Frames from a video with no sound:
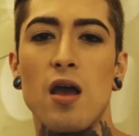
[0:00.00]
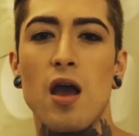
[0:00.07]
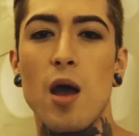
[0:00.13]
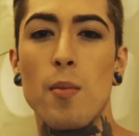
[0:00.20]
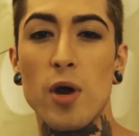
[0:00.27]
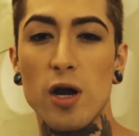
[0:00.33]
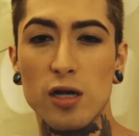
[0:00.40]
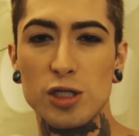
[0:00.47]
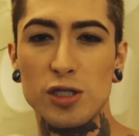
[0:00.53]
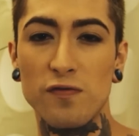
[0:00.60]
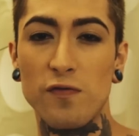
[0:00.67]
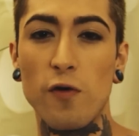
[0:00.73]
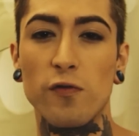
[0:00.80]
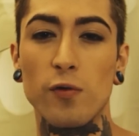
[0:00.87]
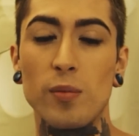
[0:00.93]
America
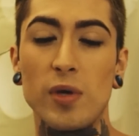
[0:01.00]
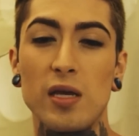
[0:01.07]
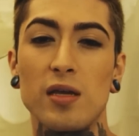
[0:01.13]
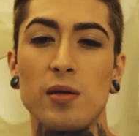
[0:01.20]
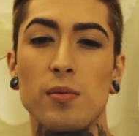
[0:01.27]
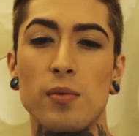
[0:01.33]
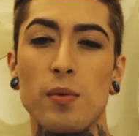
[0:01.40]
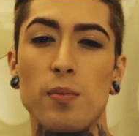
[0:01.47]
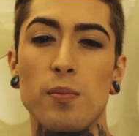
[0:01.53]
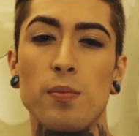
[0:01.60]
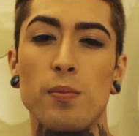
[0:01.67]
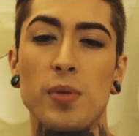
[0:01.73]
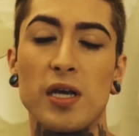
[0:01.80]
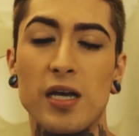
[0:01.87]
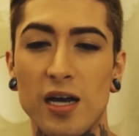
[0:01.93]
should vote for me
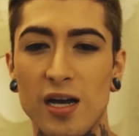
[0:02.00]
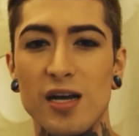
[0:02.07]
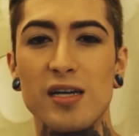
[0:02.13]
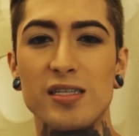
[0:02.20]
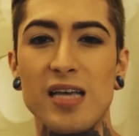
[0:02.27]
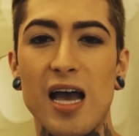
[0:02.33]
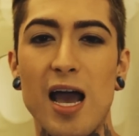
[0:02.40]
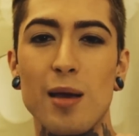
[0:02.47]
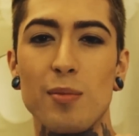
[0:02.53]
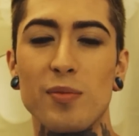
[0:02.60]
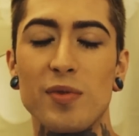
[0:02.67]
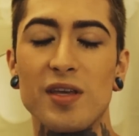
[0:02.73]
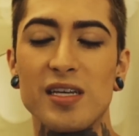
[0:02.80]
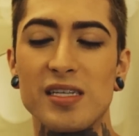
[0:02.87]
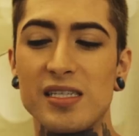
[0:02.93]
because
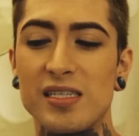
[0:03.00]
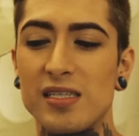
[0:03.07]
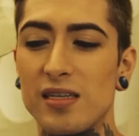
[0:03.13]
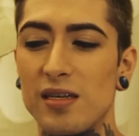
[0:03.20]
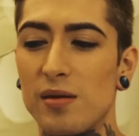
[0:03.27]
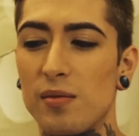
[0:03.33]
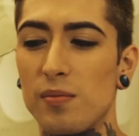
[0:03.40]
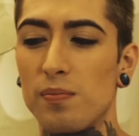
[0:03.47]
I'm this